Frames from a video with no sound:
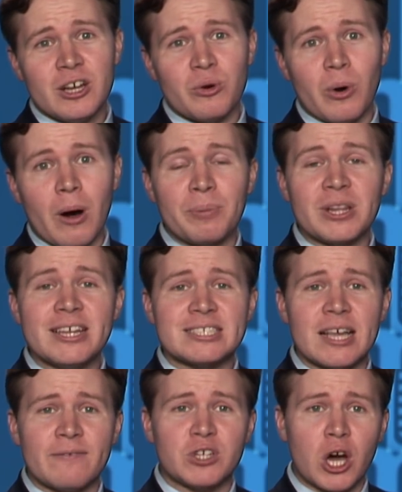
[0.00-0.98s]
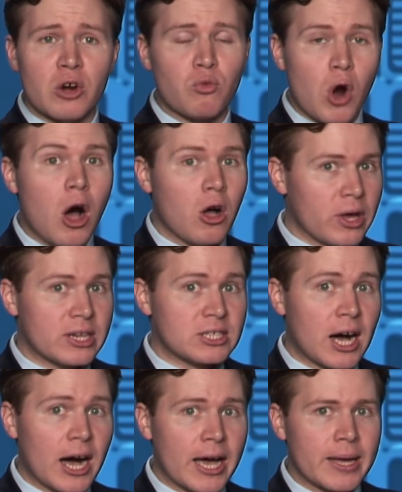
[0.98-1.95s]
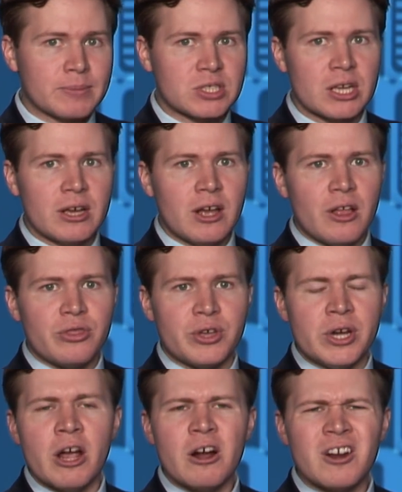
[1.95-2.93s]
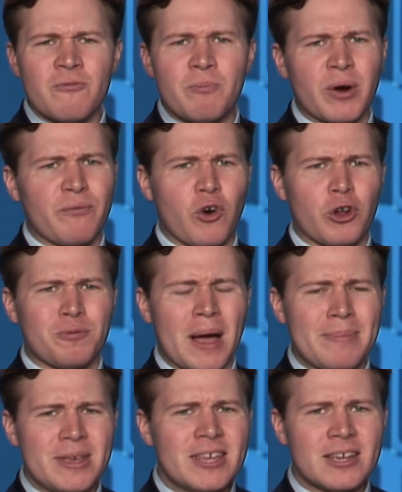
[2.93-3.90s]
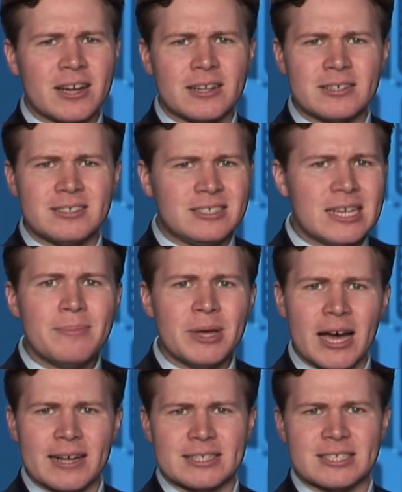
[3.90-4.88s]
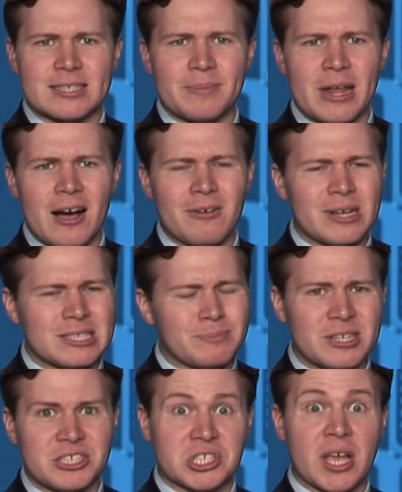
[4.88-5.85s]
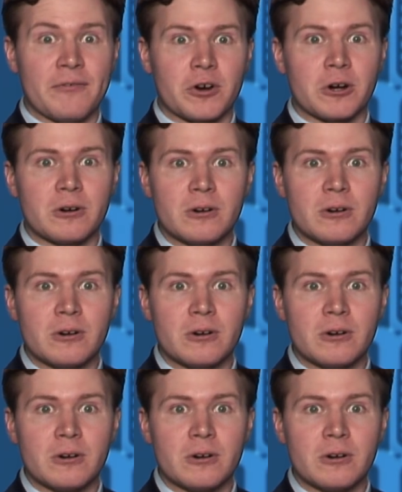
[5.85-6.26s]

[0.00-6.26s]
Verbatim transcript: While police have done wrong at times, the narrative put forth by media demonizes them now as much as ever.